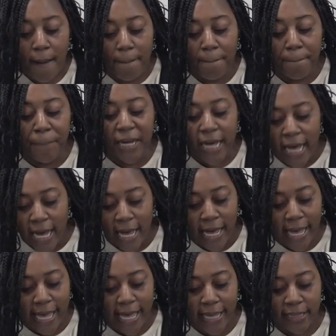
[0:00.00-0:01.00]

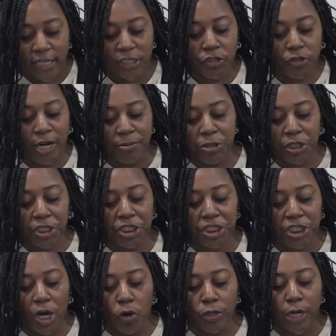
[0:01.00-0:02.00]
But the scriptures
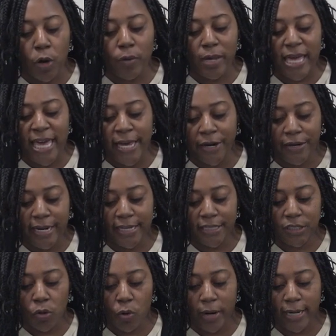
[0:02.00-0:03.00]
show no
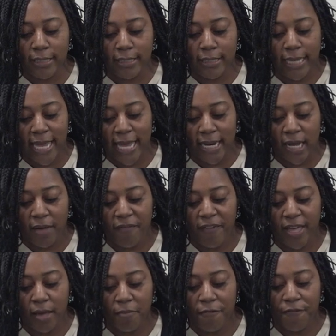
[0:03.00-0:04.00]
eagerness or intent of
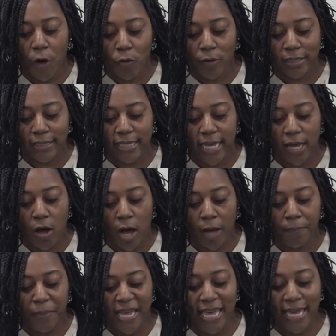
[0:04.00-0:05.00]
him focusing
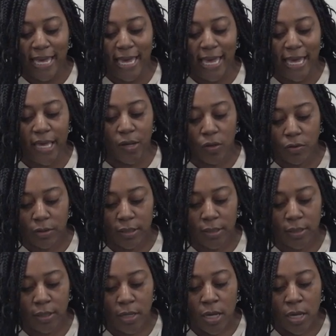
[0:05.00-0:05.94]
on being healed.